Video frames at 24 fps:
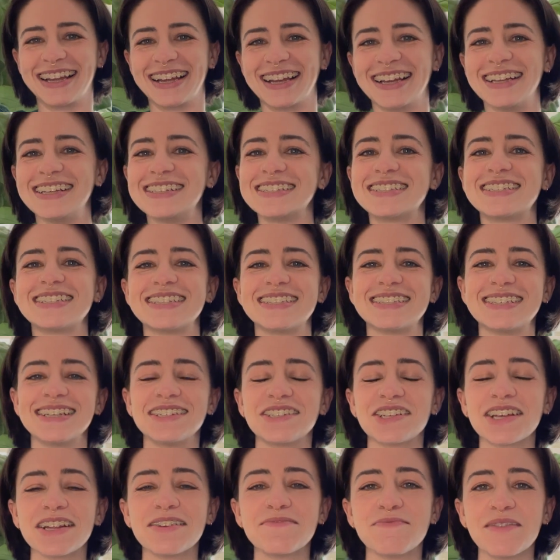is
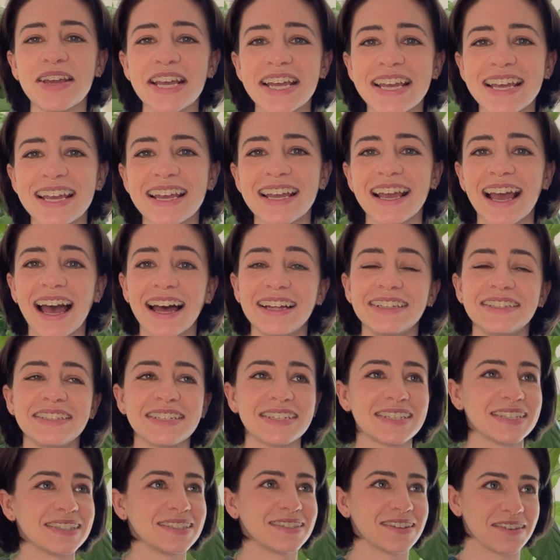decision making and
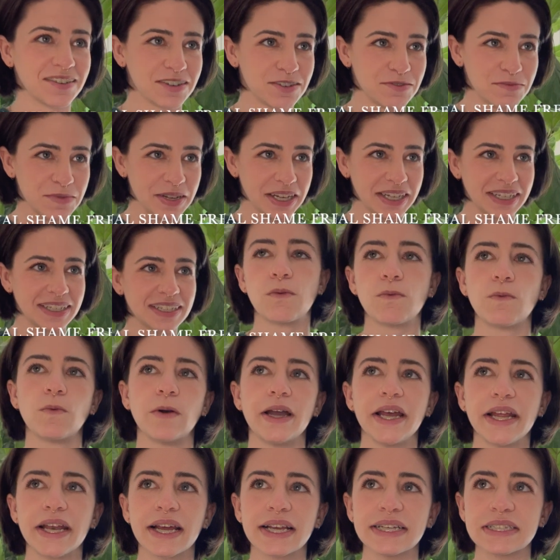discernment.
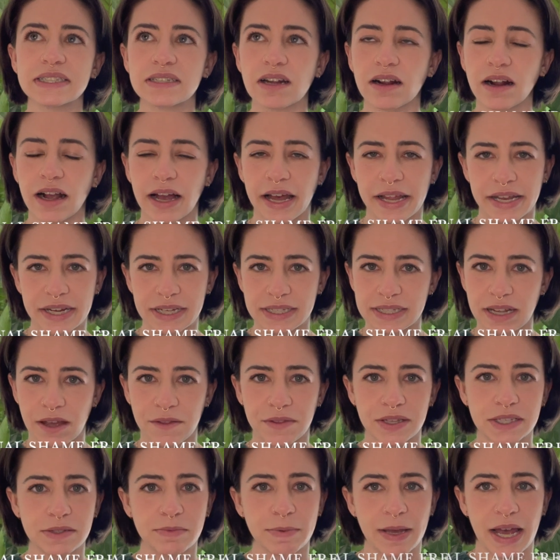When I start heading down
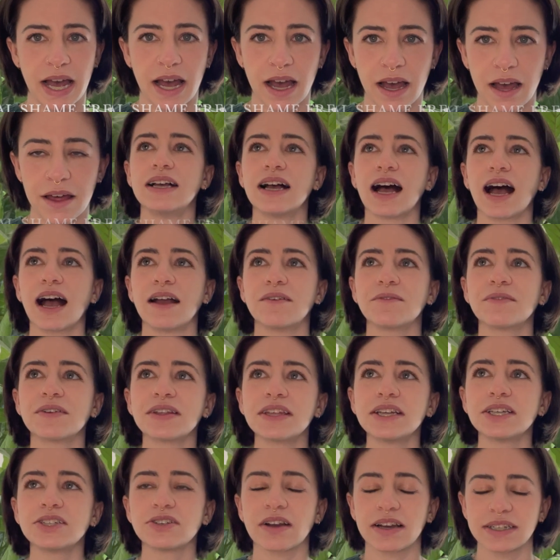this path, I
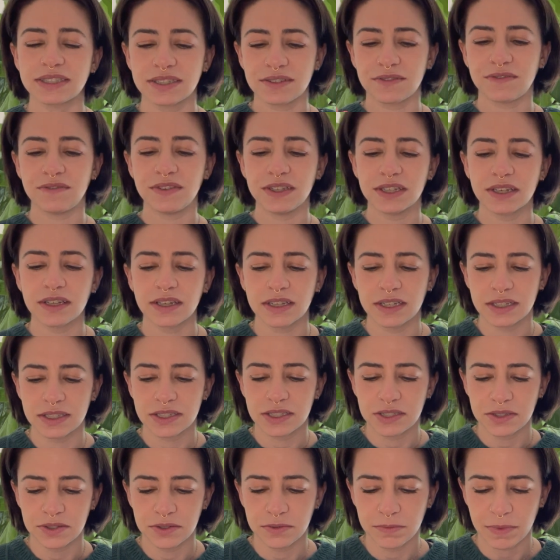really try to feel
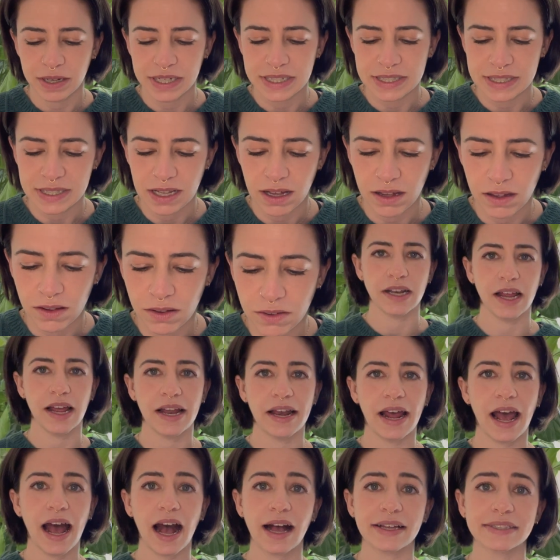into myself and
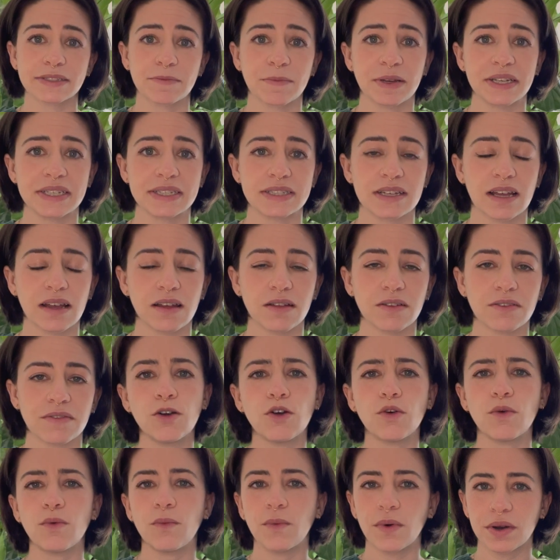ask myself,
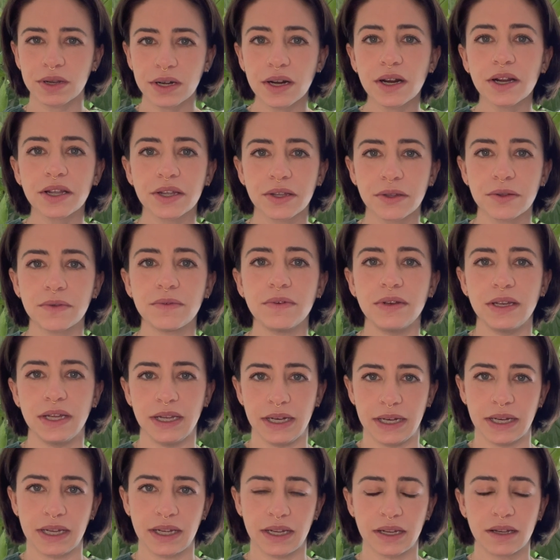what are you
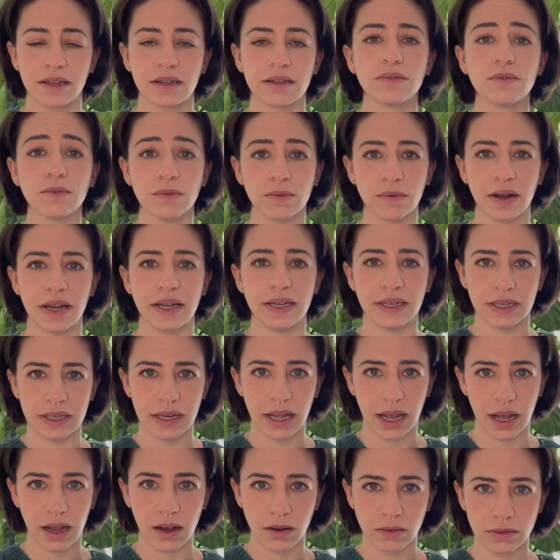needing right
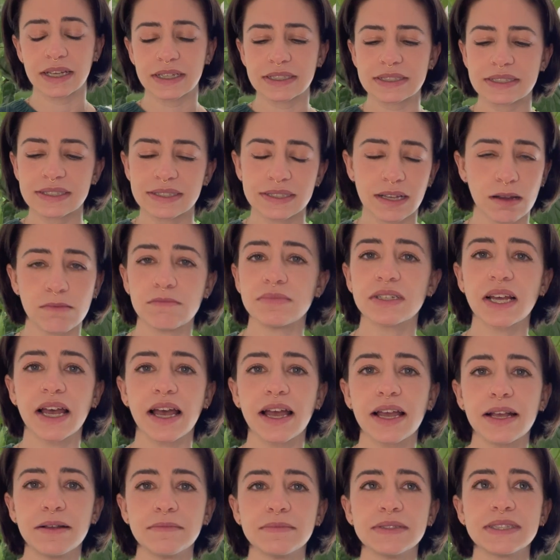now?
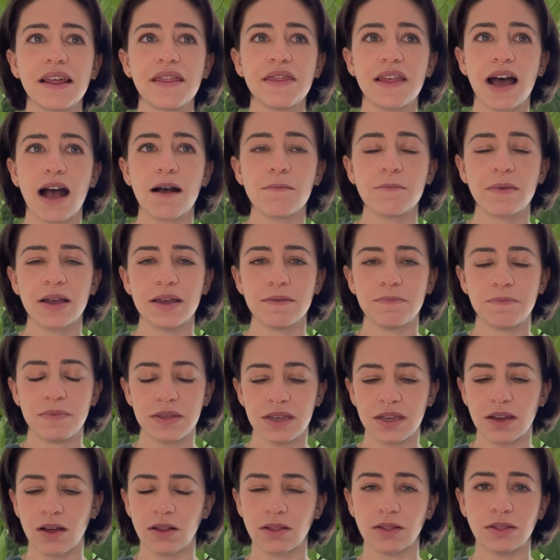Sometimes that might
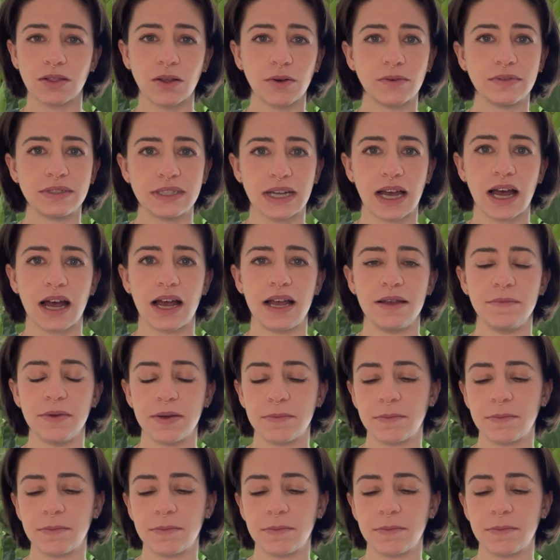be alone time, it